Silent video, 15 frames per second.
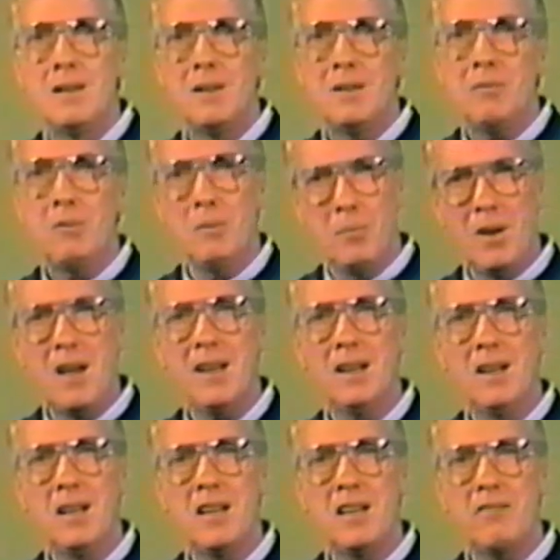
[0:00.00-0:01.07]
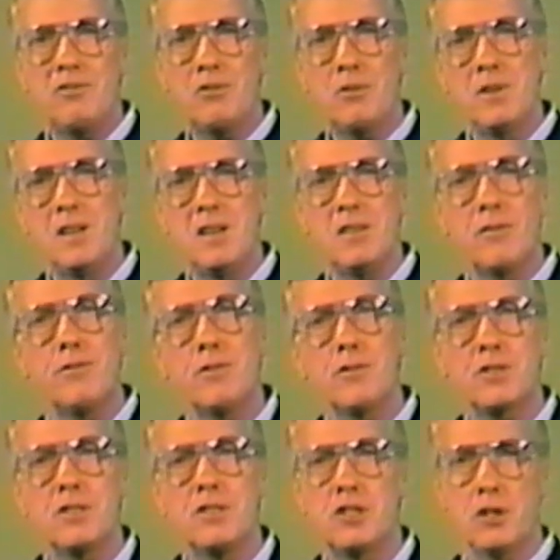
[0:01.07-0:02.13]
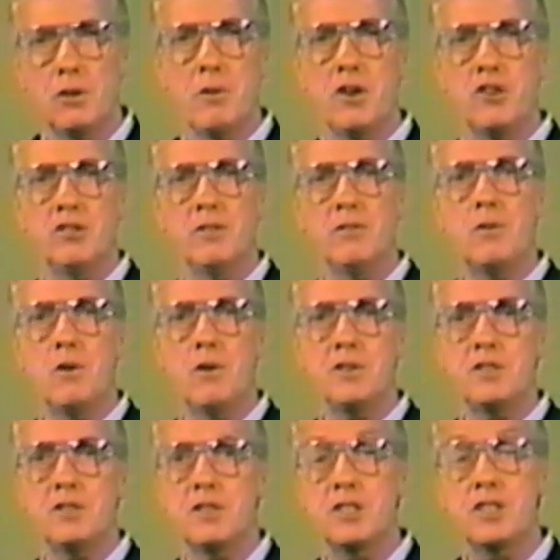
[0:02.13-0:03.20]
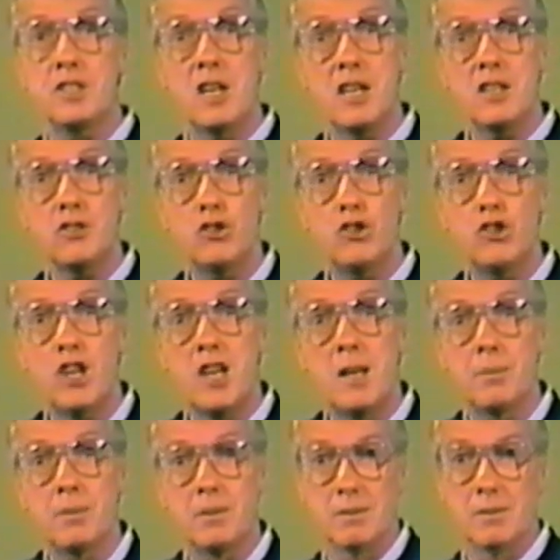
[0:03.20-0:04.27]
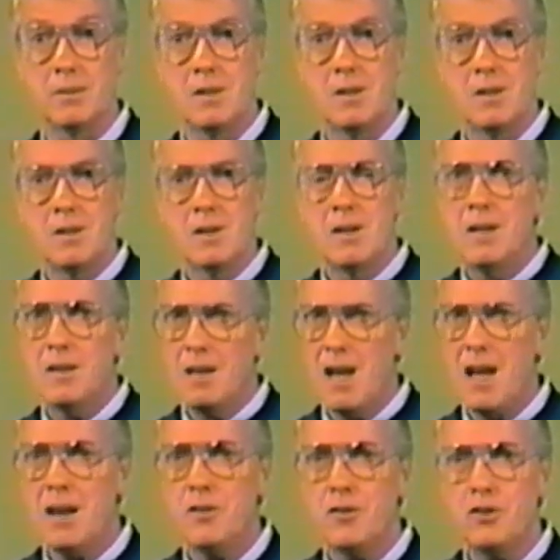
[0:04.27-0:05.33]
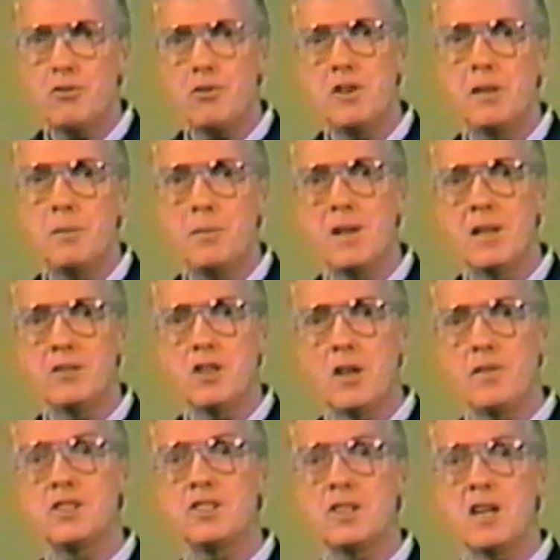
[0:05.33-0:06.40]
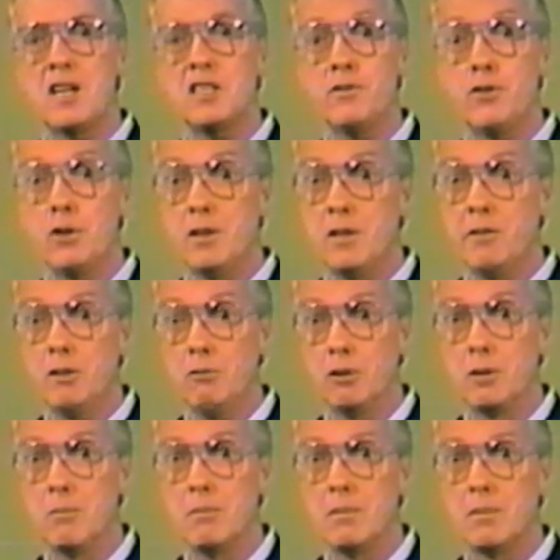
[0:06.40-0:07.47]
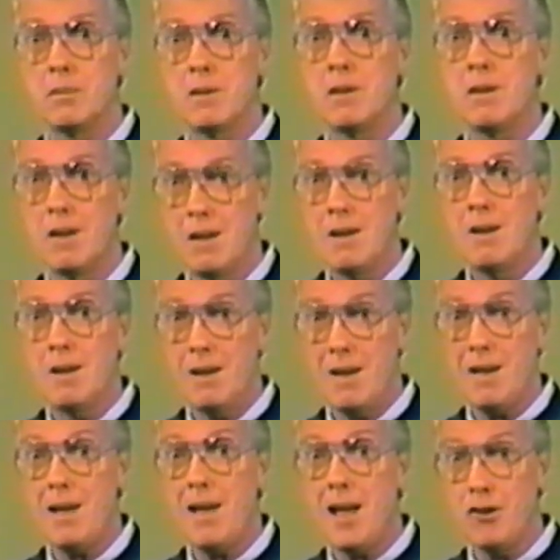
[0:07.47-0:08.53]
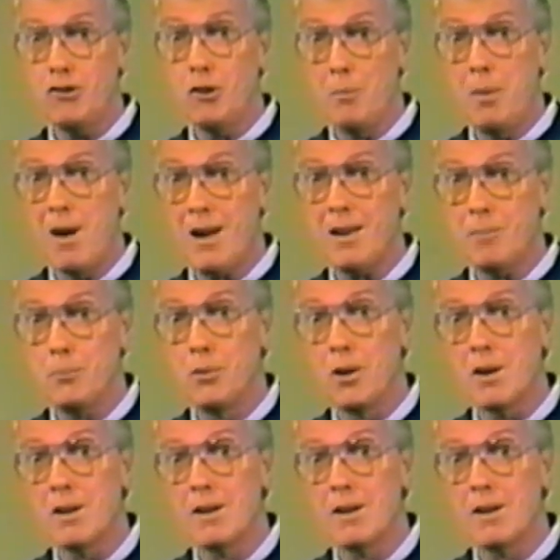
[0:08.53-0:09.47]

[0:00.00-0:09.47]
When buying a live tree, the first consideration, of course, is the size and shape. The height of the tree depends on the size of your living room and your pocketbook.